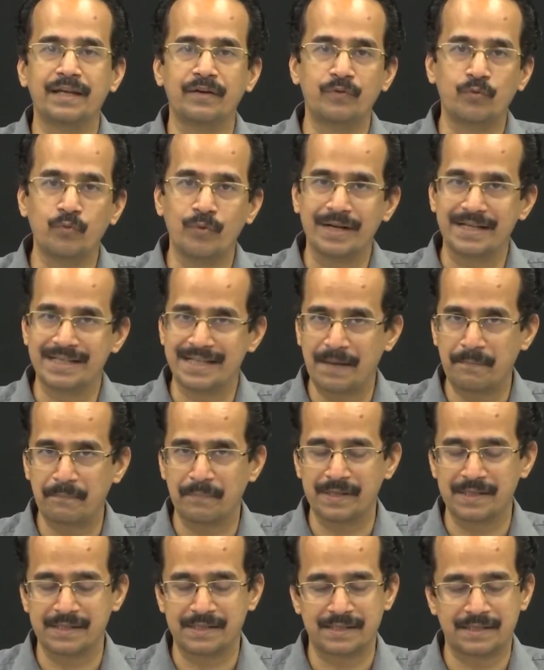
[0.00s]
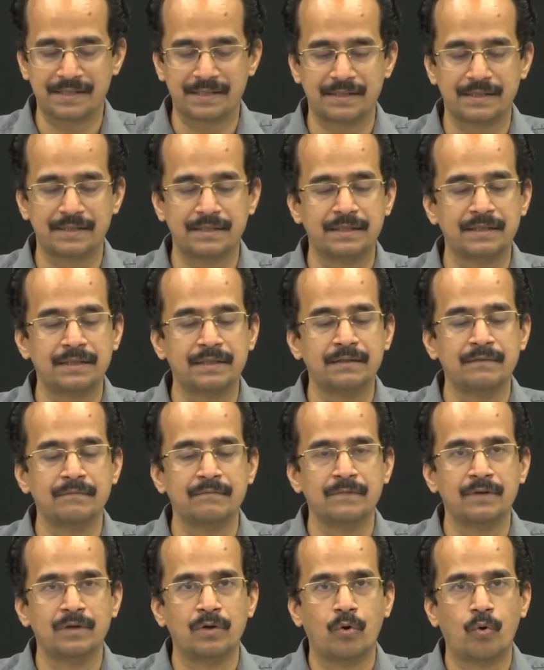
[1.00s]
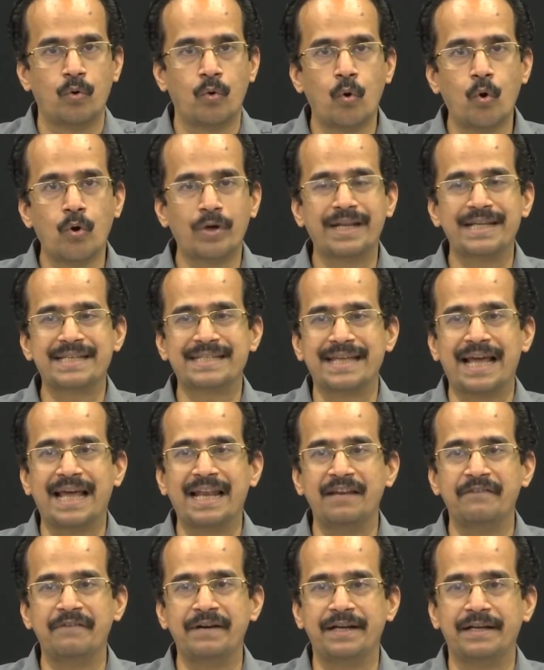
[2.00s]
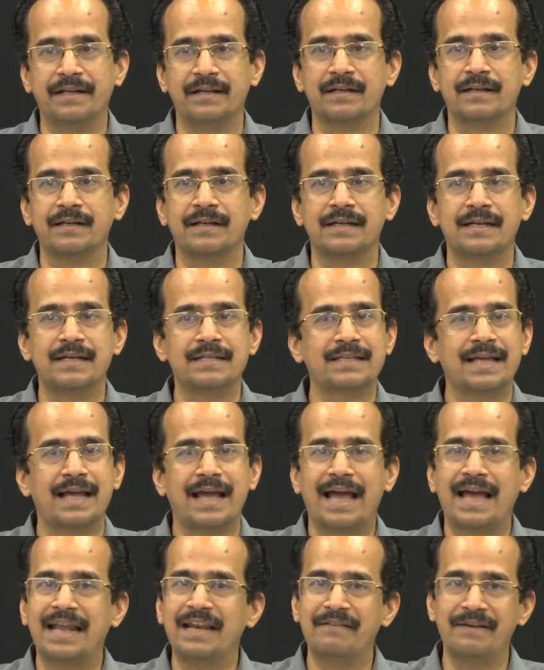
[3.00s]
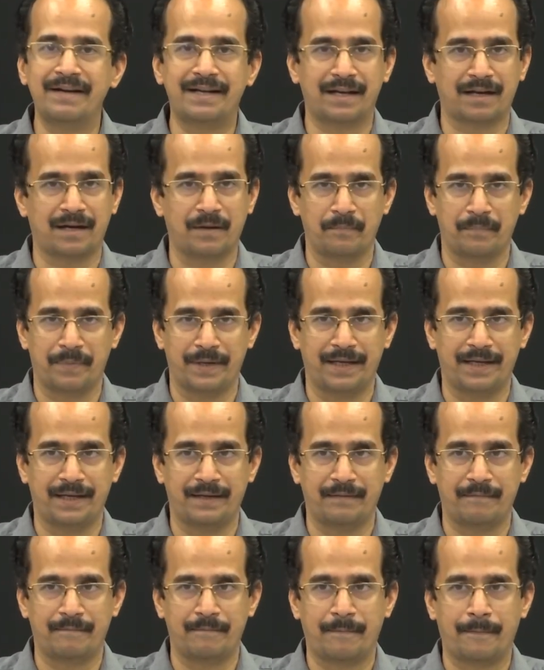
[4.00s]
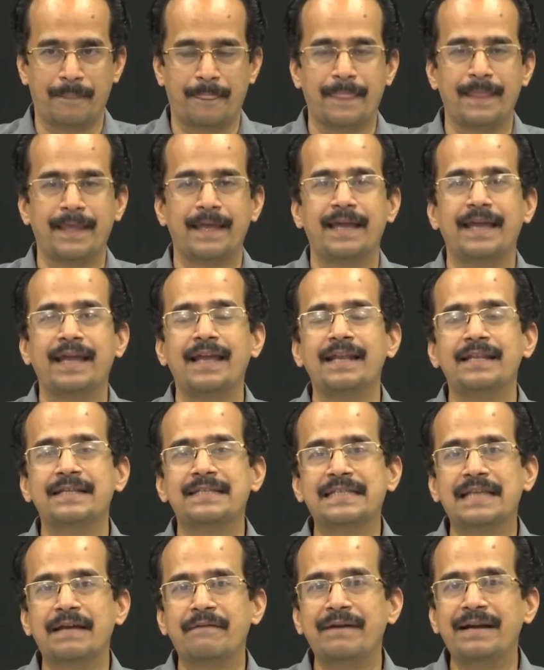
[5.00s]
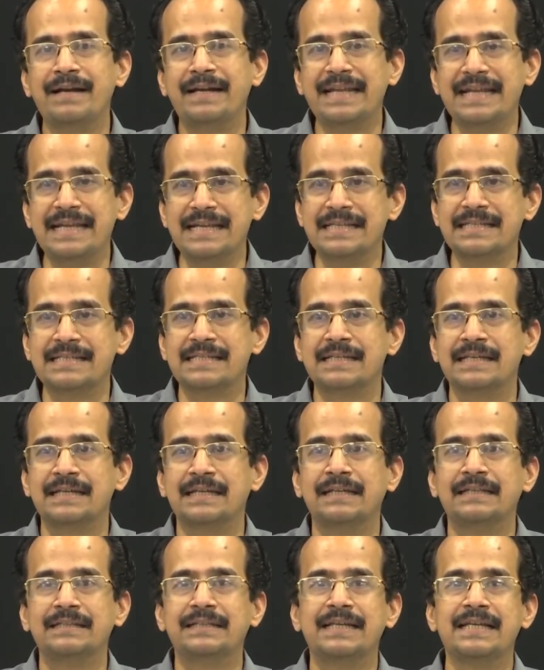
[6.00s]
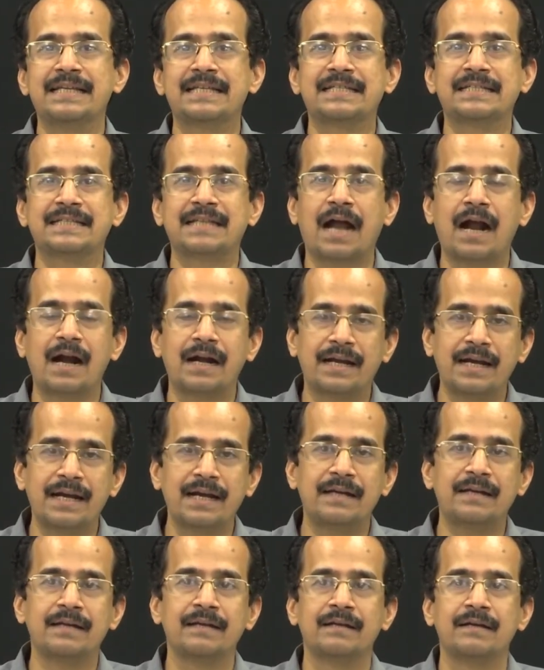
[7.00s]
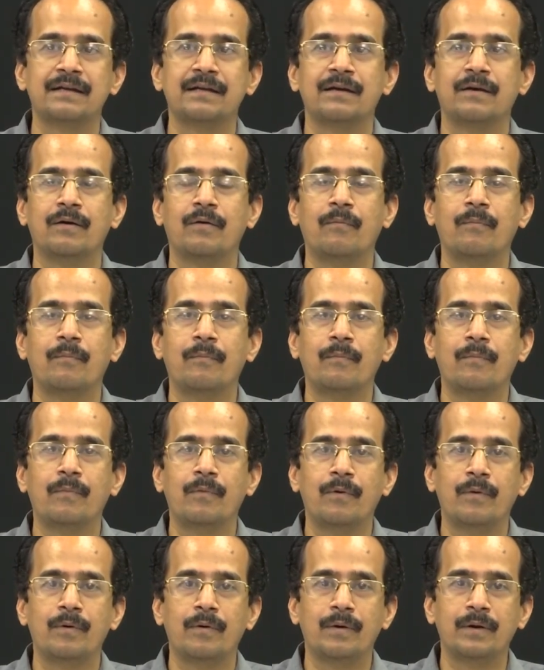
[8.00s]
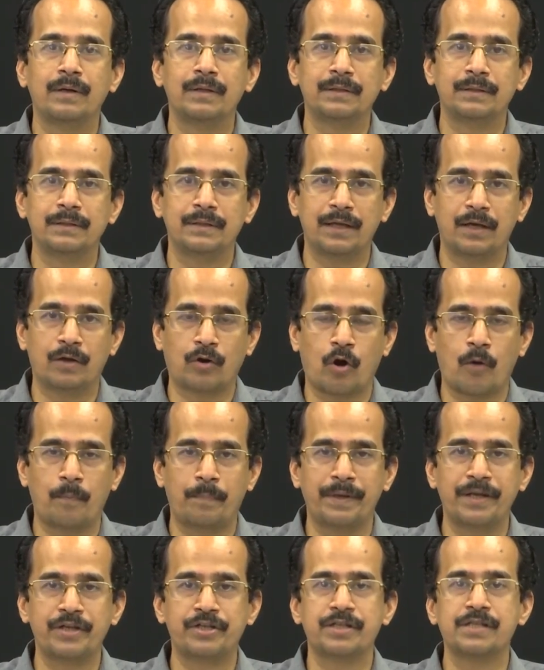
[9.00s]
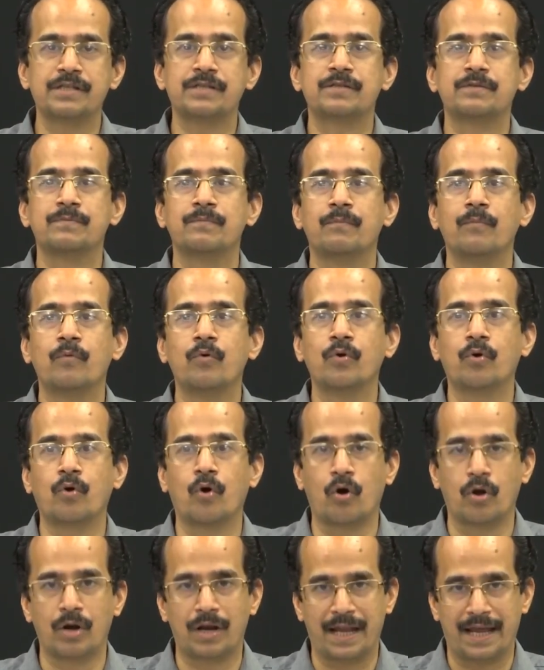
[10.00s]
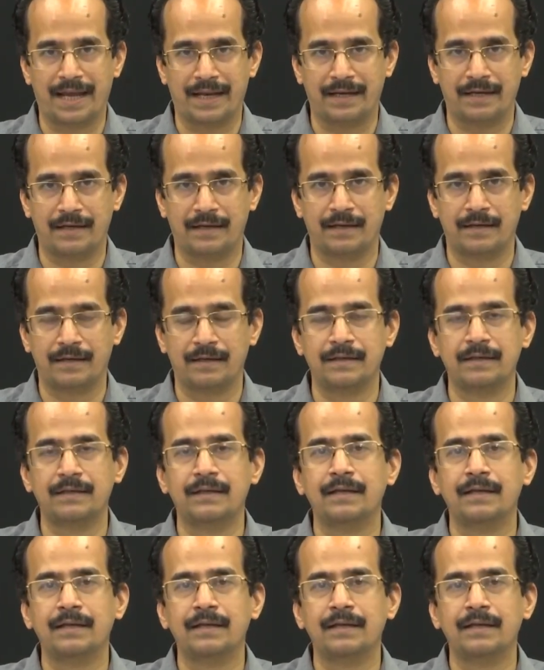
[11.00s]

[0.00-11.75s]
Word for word: their operations more online, and the eighties they decided to convert themselves not as product company but as service company.